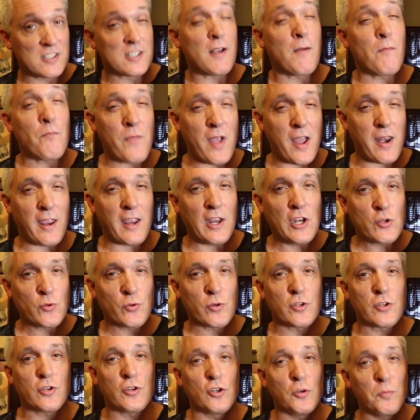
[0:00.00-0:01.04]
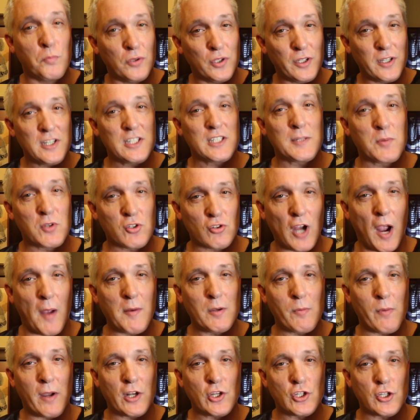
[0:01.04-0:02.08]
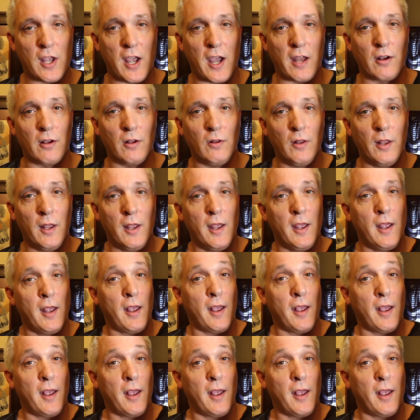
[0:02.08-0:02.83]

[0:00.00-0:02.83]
something that interests you, please subscribe to my channel.